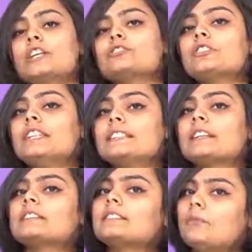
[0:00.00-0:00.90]
So these
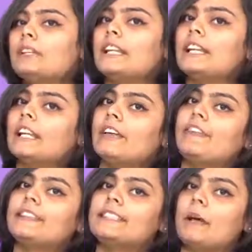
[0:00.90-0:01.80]
are some daily life
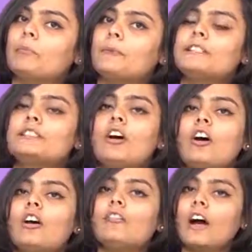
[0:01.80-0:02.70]
examples
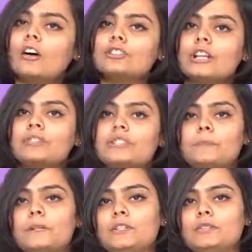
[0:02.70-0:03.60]
of how sound is
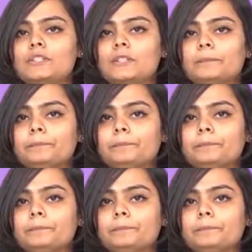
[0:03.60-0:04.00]
produced.